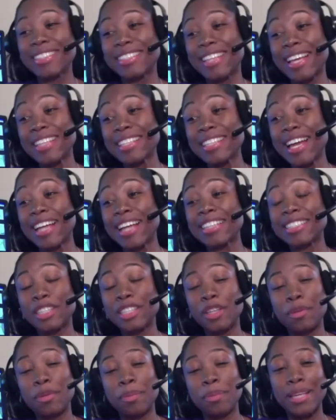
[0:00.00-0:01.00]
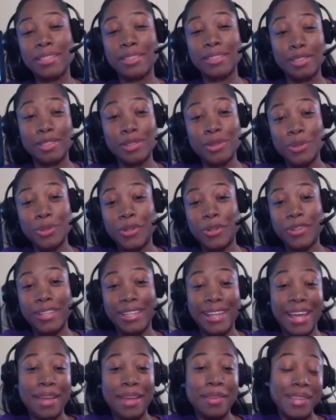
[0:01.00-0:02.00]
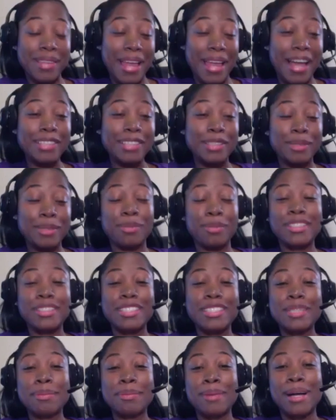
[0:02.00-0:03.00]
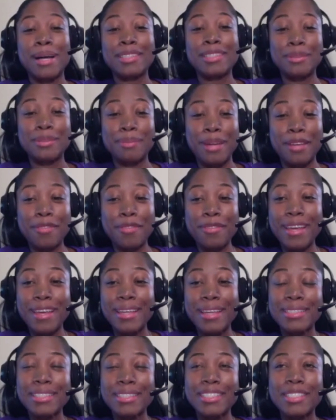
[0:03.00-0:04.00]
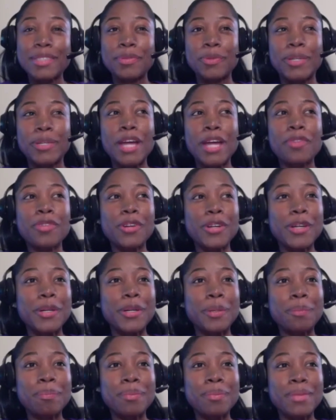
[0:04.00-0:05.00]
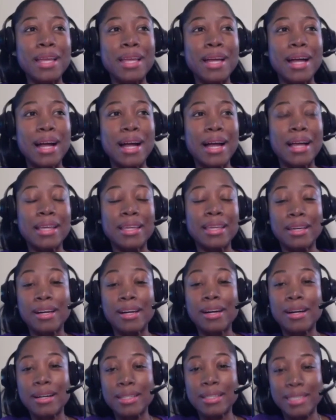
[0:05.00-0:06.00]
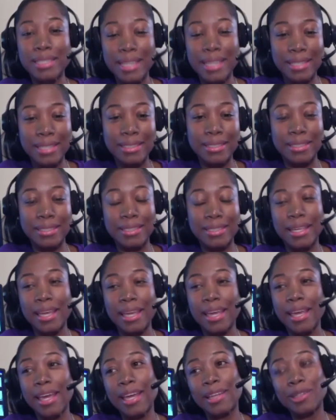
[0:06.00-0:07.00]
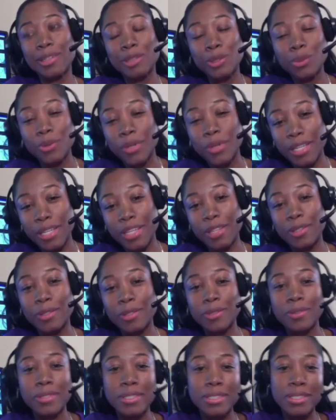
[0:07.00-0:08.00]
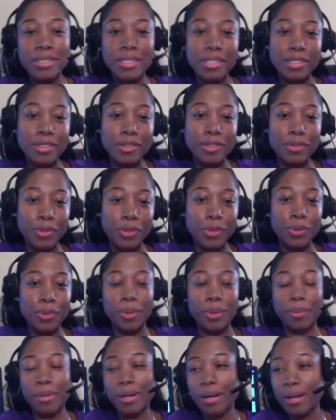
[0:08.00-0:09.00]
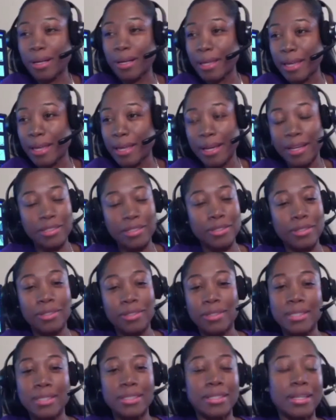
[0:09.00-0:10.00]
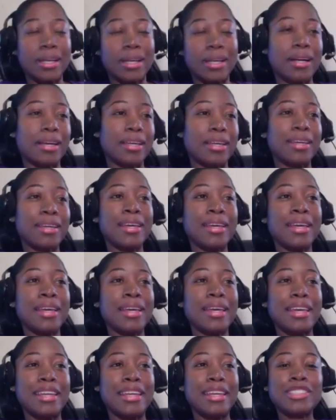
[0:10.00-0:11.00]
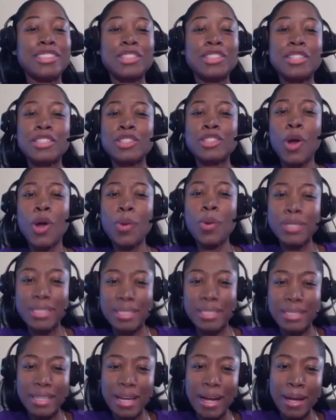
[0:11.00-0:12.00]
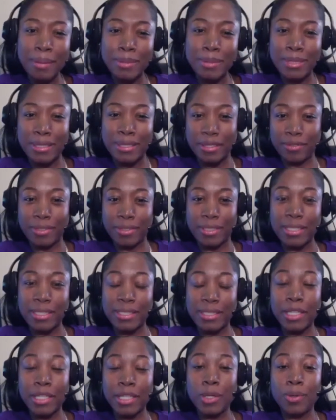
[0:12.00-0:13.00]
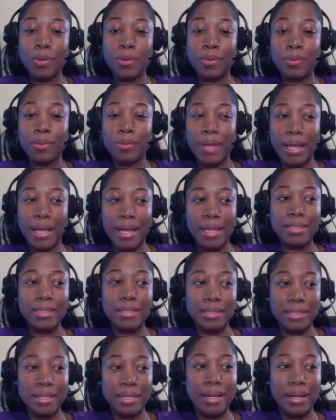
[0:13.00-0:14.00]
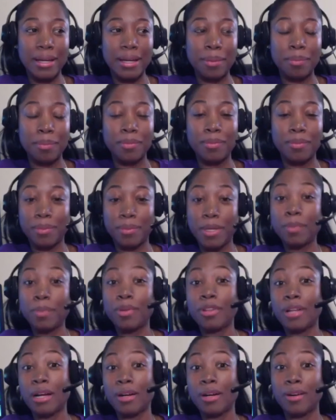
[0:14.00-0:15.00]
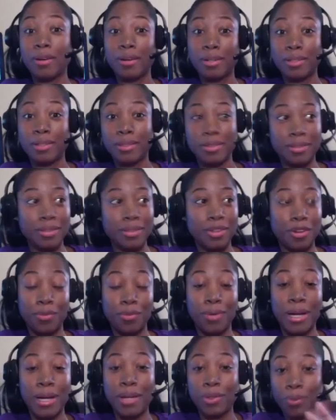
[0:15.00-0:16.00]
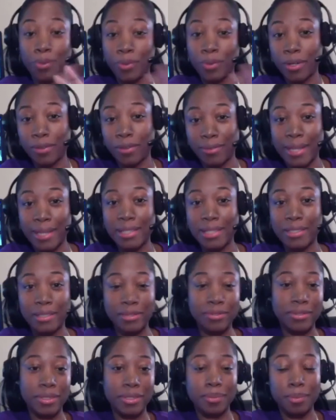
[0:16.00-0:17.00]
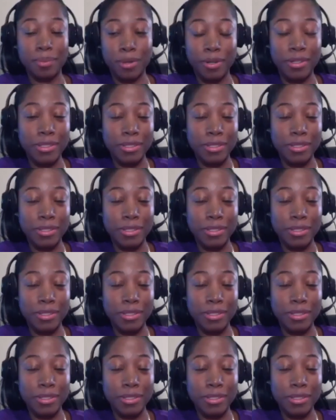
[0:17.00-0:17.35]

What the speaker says: actually an amazing story, and that actually brings a smile to my face because whenever I get contacted to say, "Hey, Latoya, can you do this interview or podcast?" Ernest and I, and it's always a times different because I know at the time people are around the world, right, different parts of the